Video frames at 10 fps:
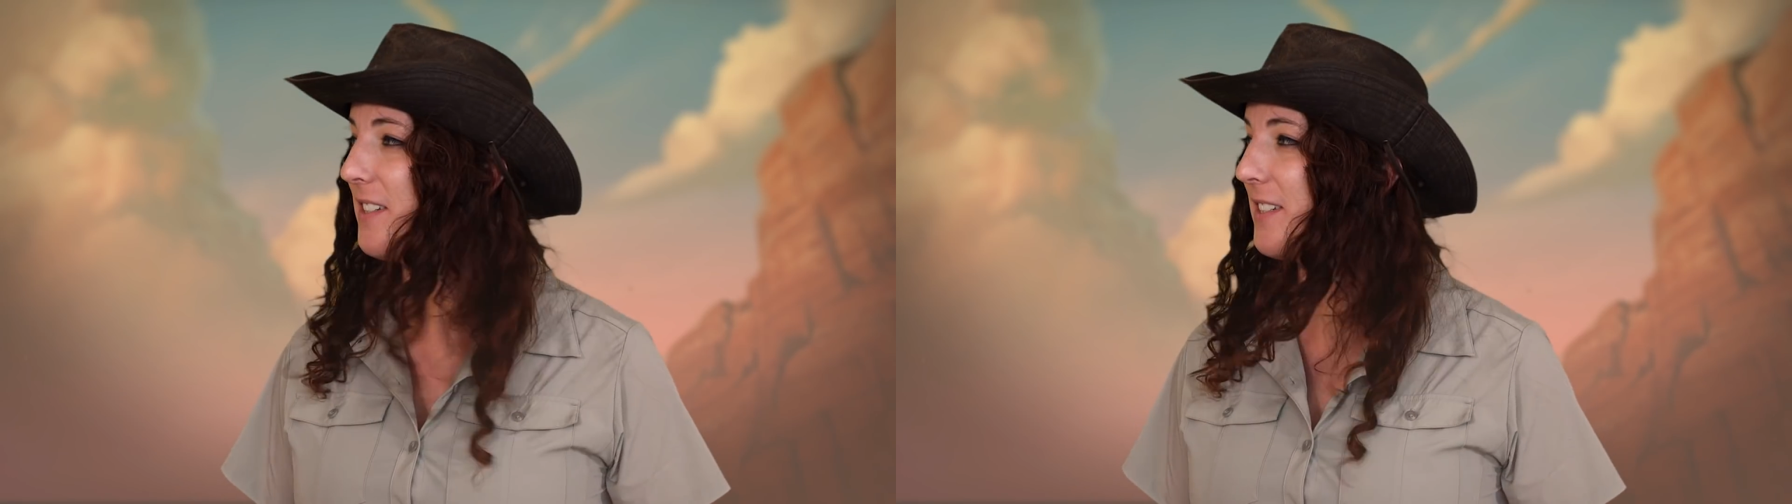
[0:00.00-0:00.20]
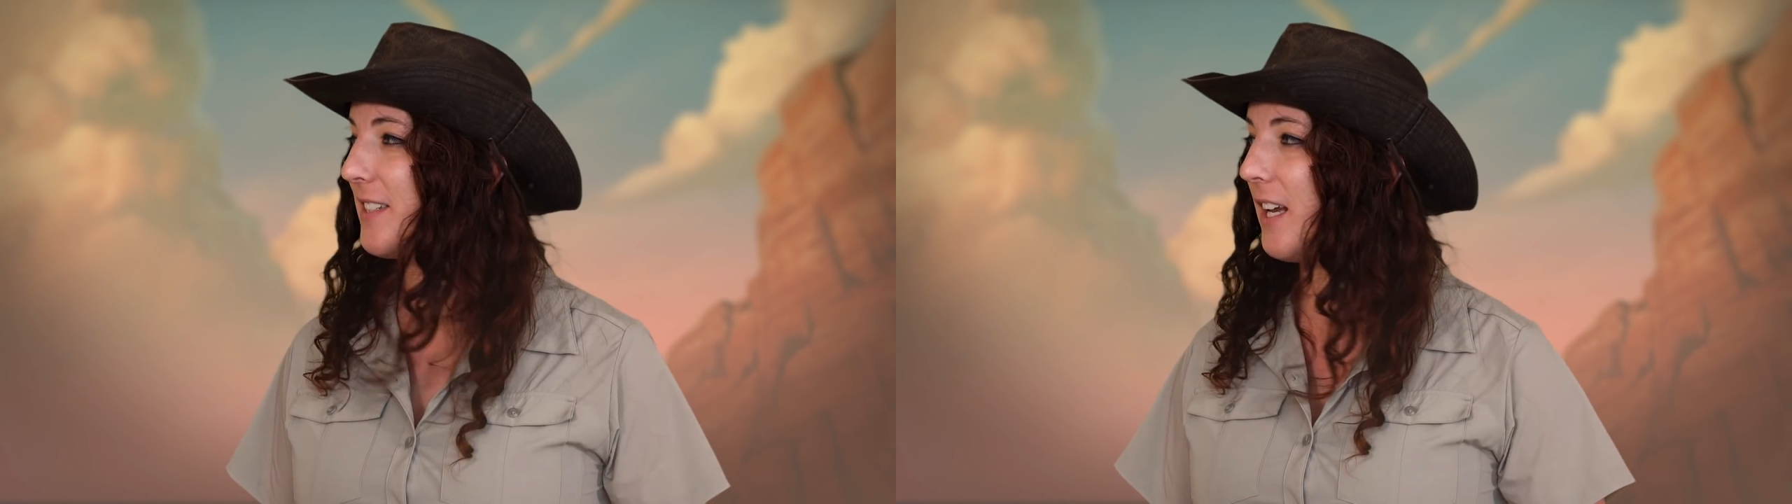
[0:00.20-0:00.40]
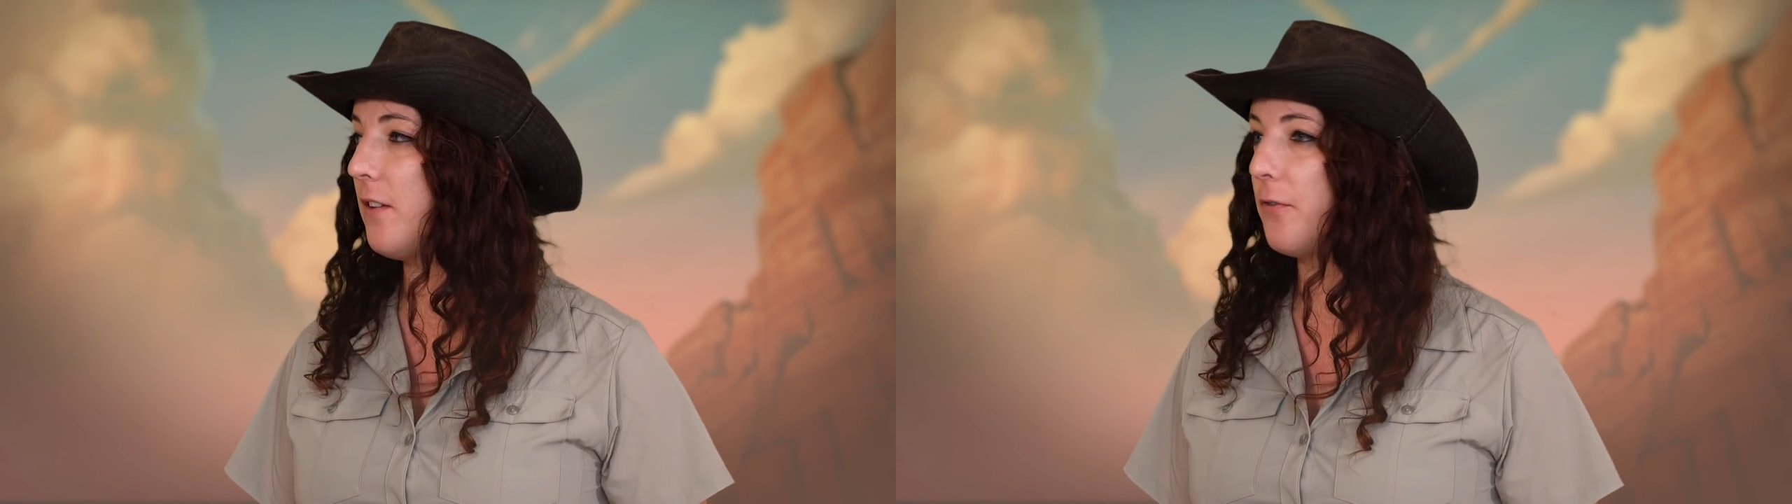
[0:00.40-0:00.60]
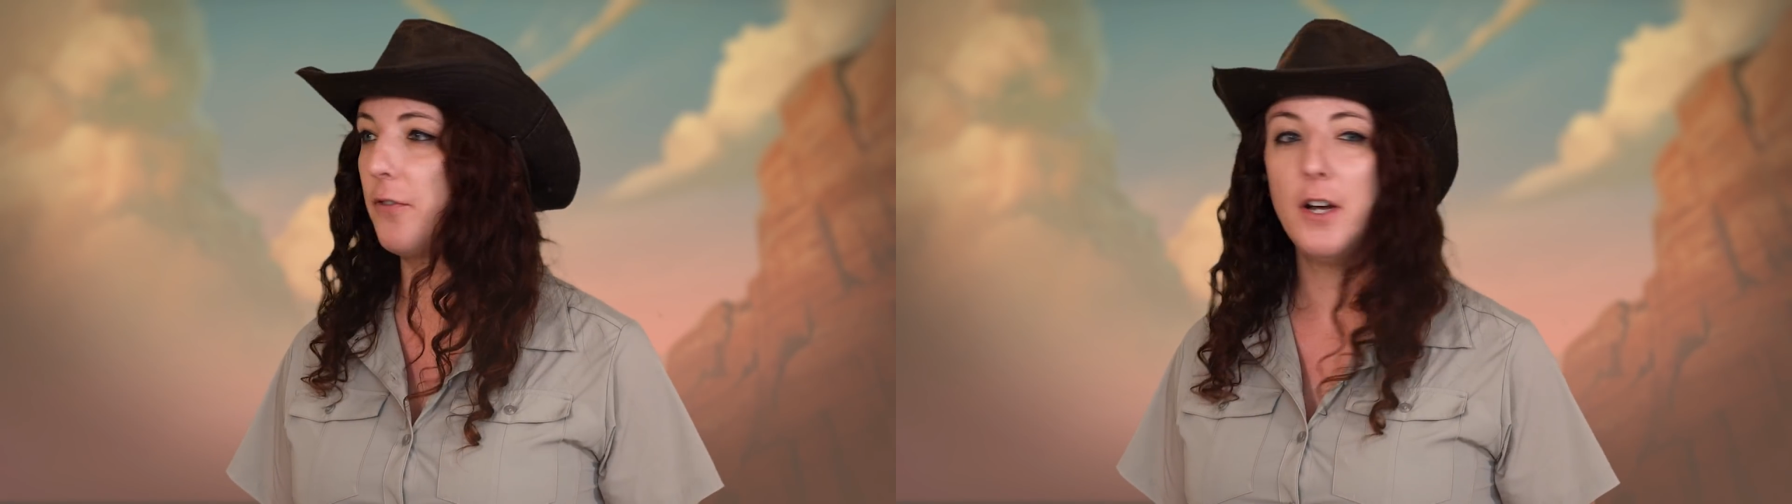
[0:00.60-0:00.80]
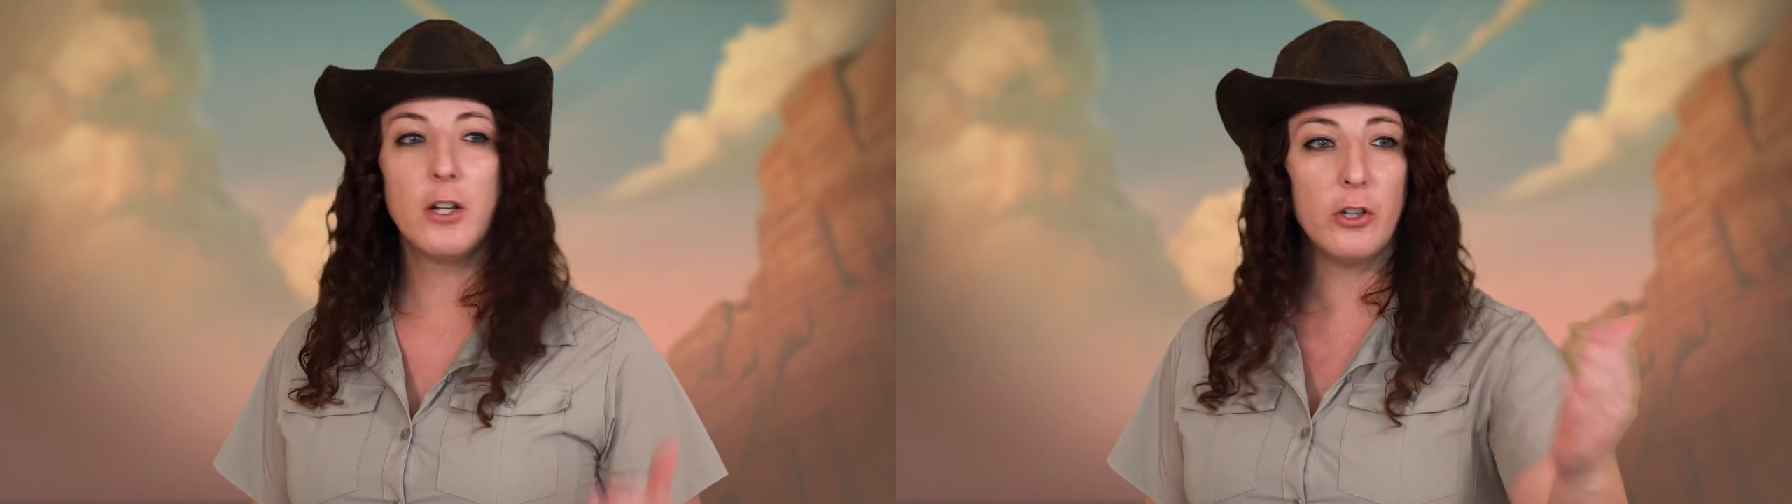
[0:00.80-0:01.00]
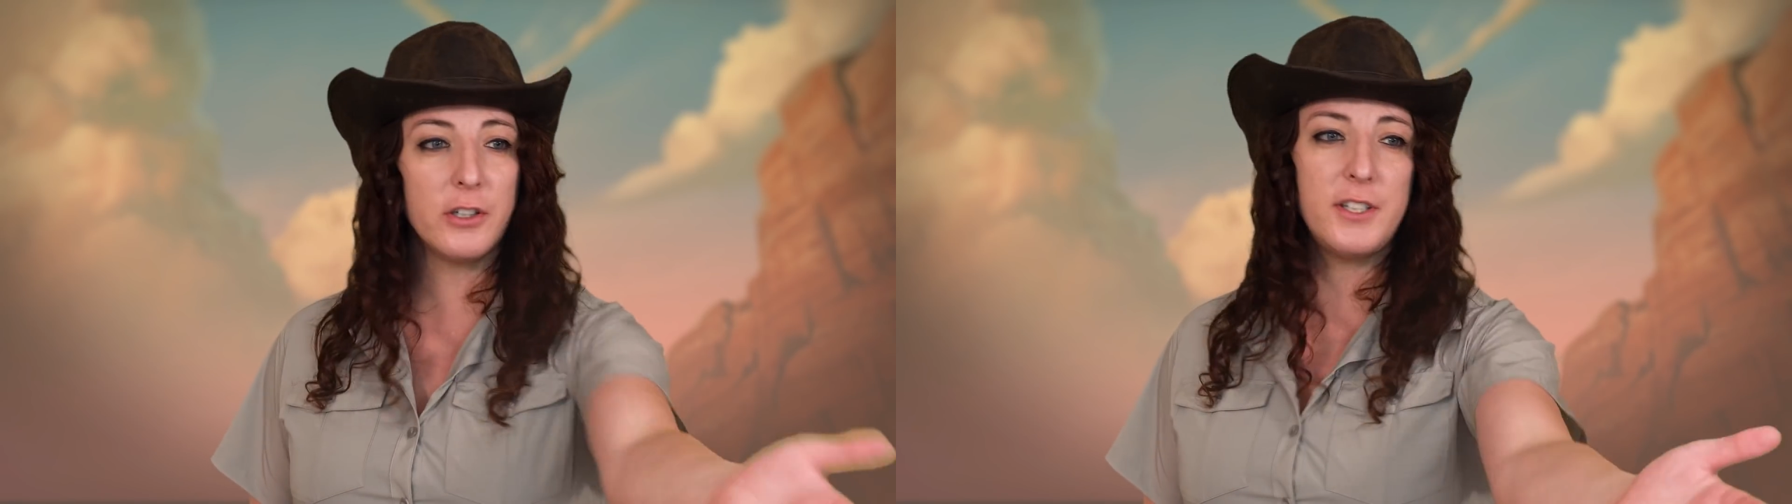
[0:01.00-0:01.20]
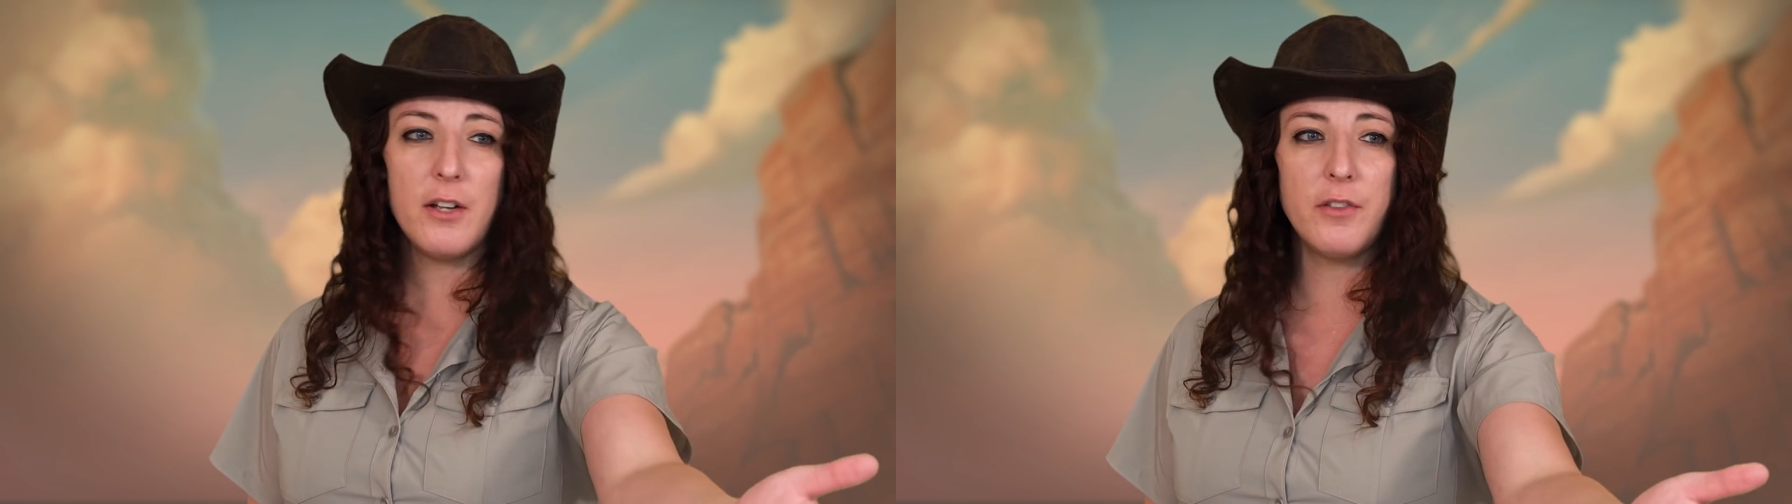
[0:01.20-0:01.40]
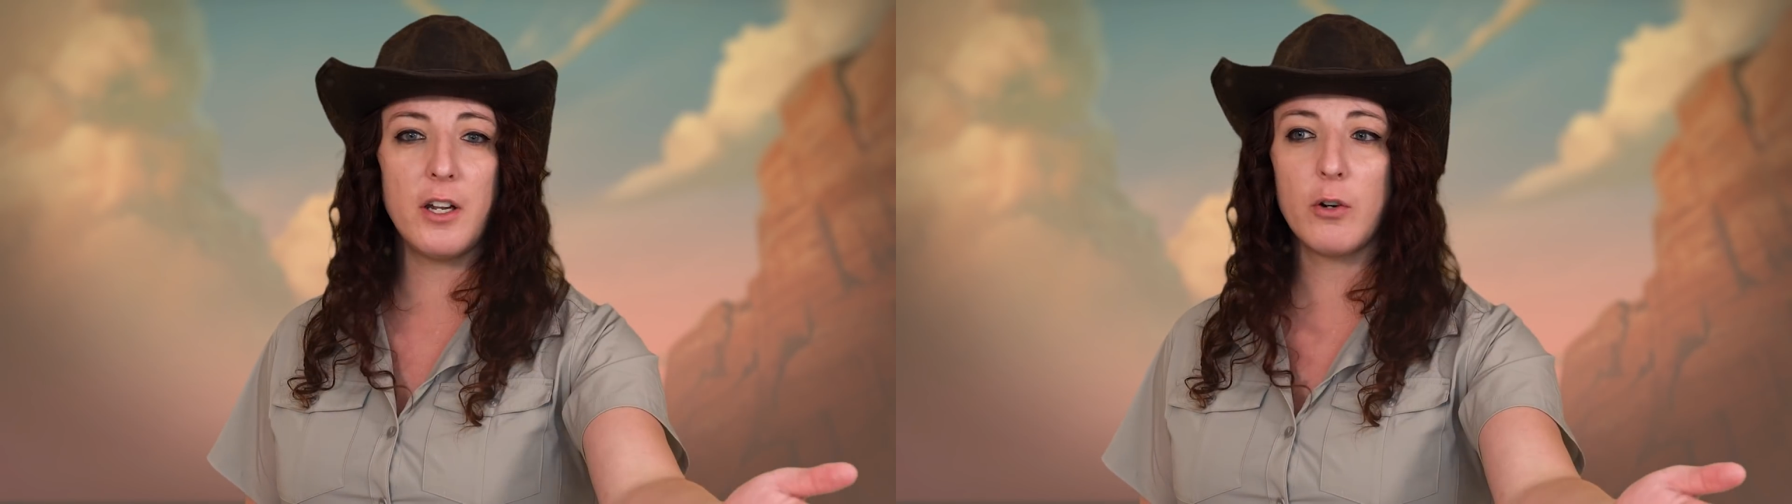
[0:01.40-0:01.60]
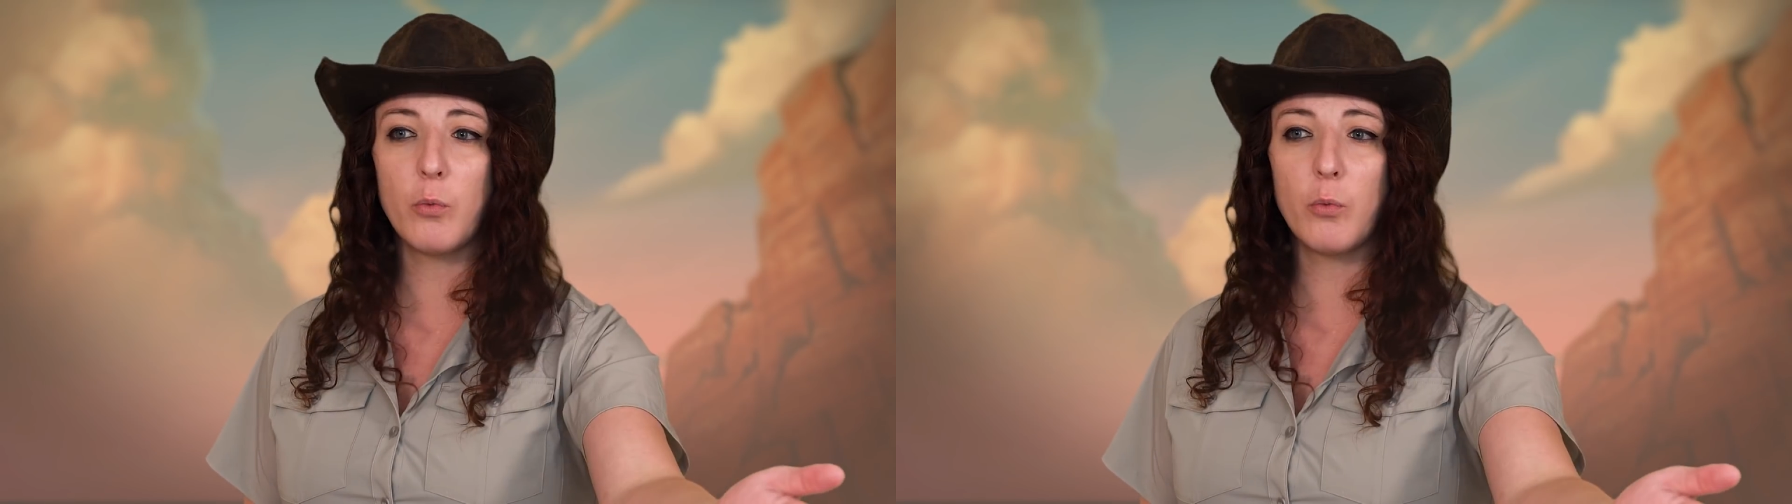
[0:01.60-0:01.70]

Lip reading: safe. Look down there.